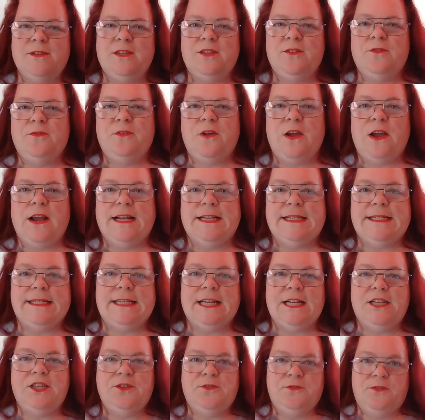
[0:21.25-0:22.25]
to the Fairy
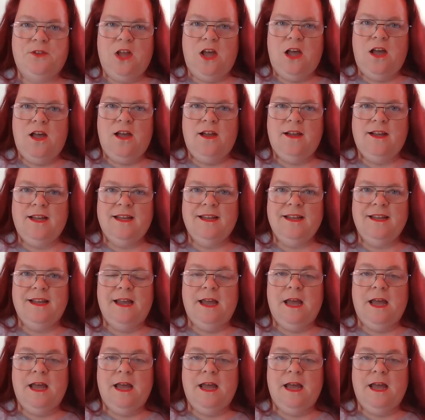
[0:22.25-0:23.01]
Stitch vlog.